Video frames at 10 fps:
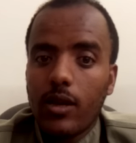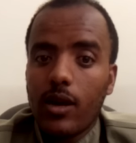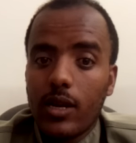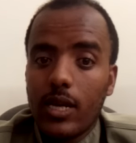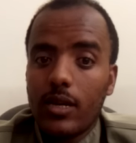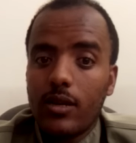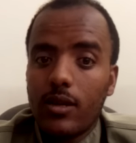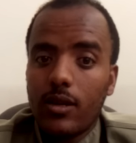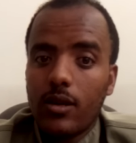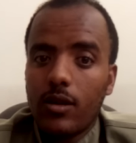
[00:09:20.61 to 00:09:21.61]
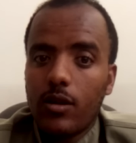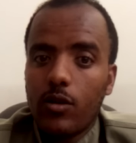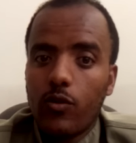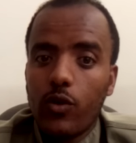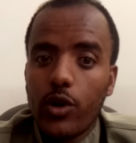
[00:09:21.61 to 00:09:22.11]
enya nen,
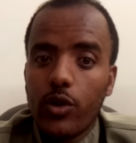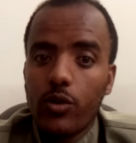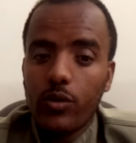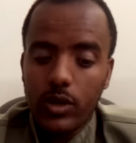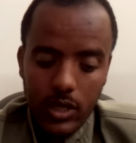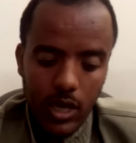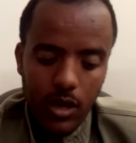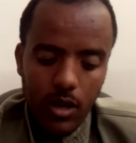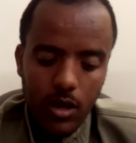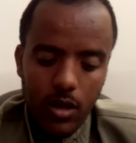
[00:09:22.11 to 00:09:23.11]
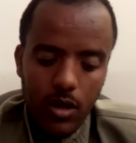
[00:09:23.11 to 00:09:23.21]
for you we say,